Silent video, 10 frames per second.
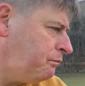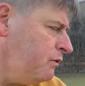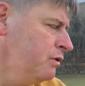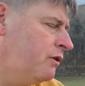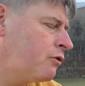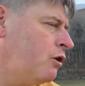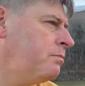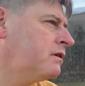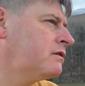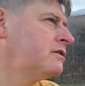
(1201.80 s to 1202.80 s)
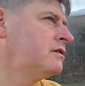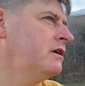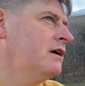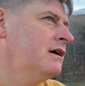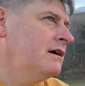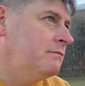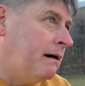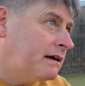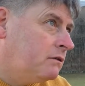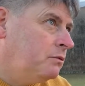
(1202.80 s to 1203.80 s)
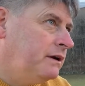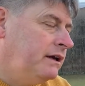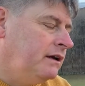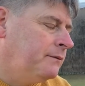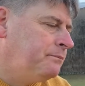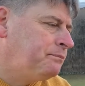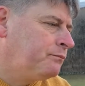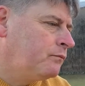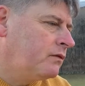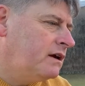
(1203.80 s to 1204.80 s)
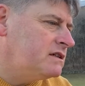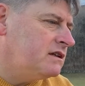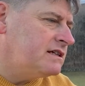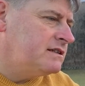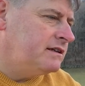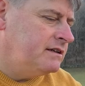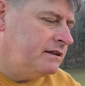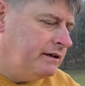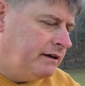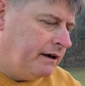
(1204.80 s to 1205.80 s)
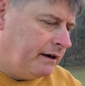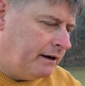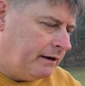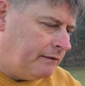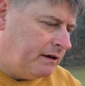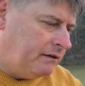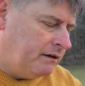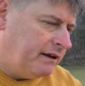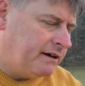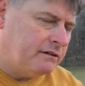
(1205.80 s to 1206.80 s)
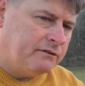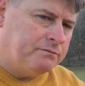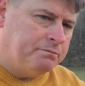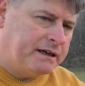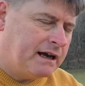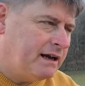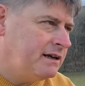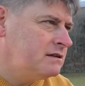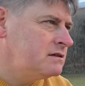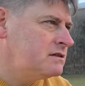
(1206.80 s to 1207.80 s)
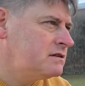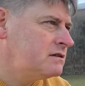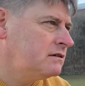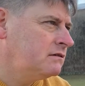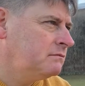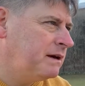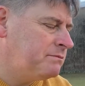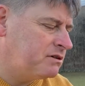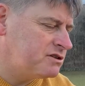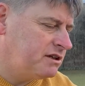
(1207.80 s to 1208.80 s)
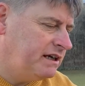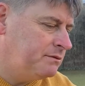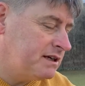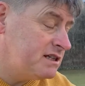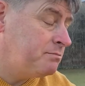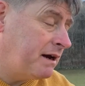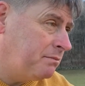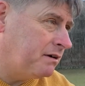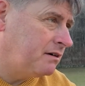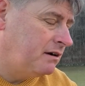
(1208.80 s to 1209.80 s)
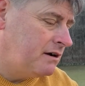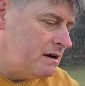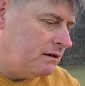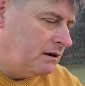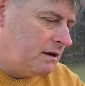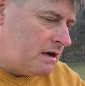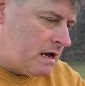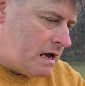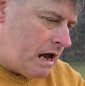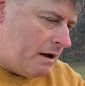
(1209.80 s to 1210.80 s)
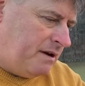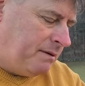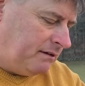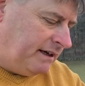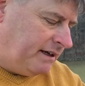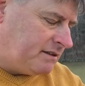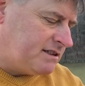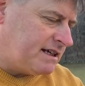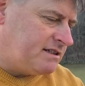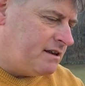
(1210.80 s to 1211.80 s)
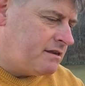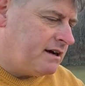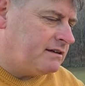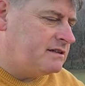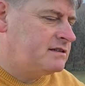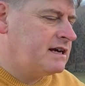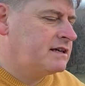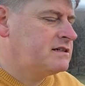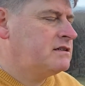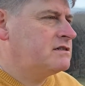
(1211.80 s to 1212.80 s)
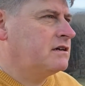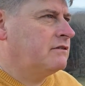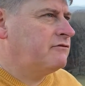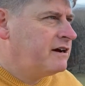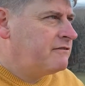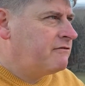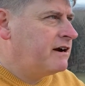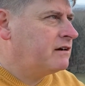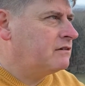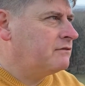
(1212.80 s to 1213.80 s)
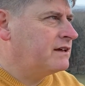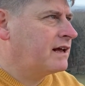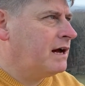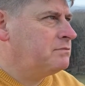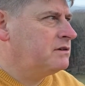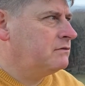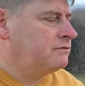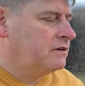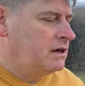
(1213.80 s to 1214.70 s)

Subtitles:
You know, Robert McElwee is listed in the Laird of Buchanan's papers. He was his piper. A wee bit later, 1636, there's a written record of the captain of